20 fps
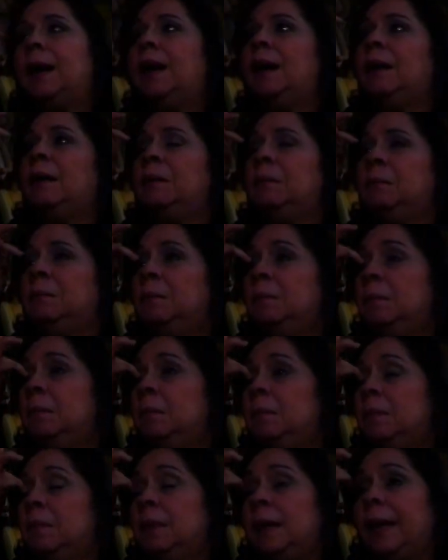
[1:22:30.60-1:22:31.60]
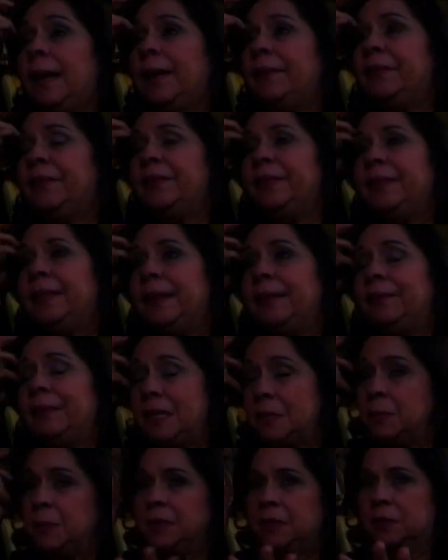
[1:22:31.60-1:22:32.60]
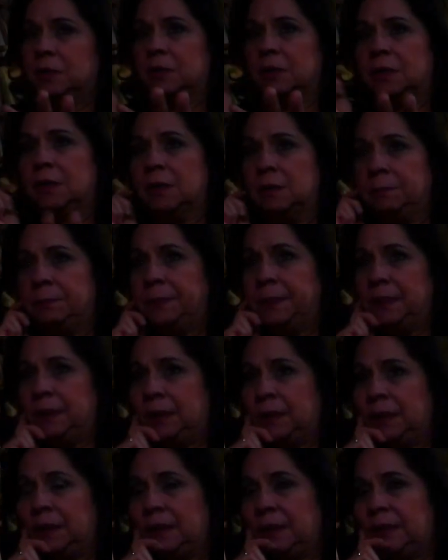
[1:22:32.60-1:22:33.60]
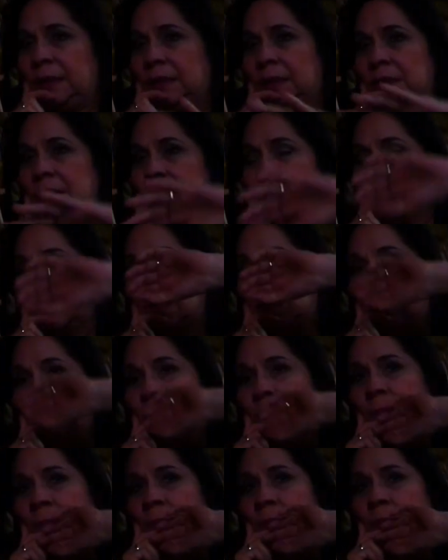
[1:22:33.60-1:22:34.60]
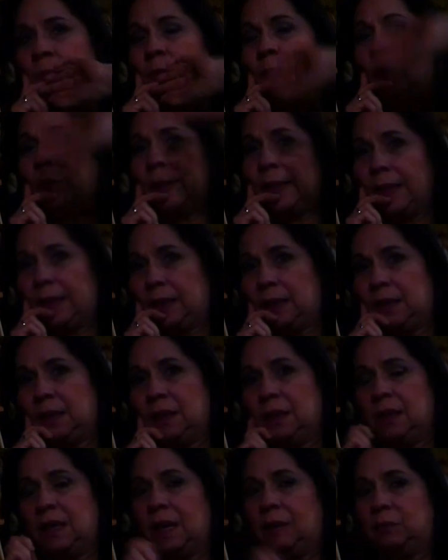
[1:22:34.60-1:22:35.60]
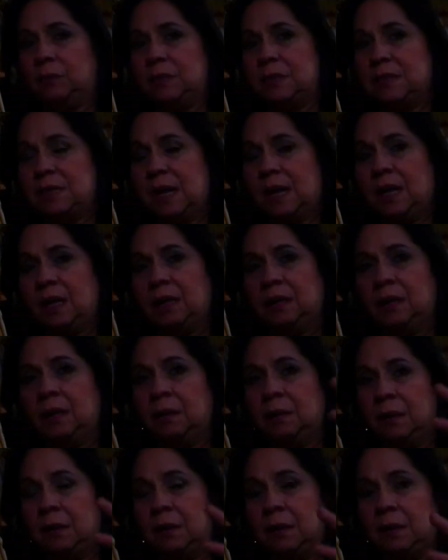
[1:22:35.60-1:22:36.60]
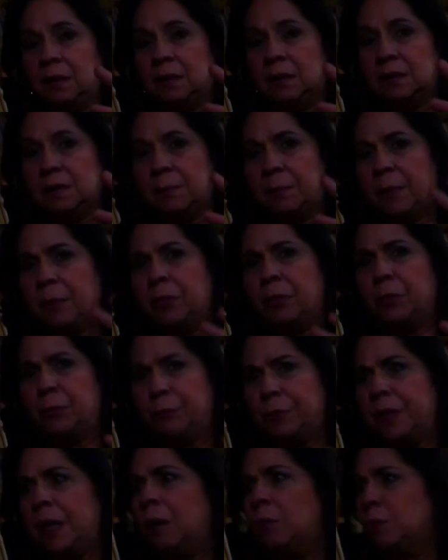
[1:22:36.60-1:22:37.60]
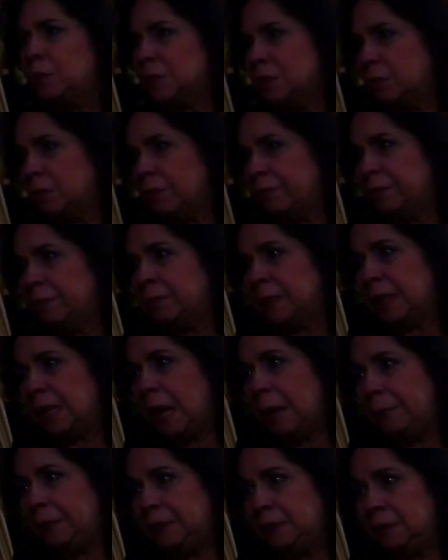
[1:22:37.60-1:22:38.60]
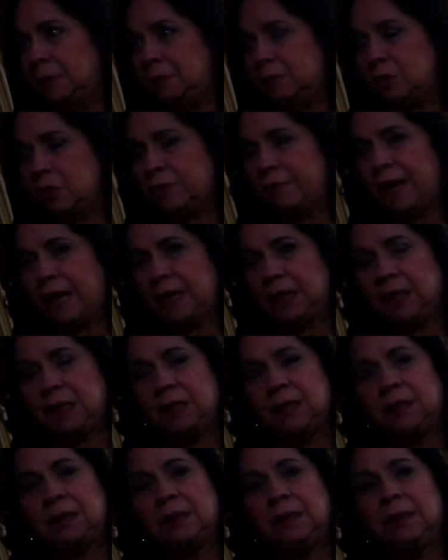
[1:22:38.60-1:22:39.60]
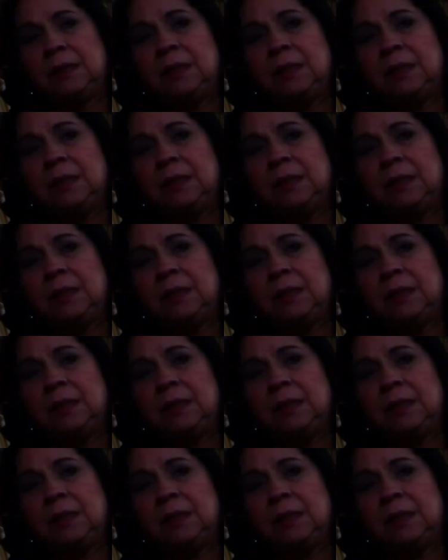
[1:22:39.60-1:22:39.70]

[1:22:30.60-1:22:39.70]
Um, and this particular company is um, located outside, uh, it is about three hours away from the capital of Slovakia.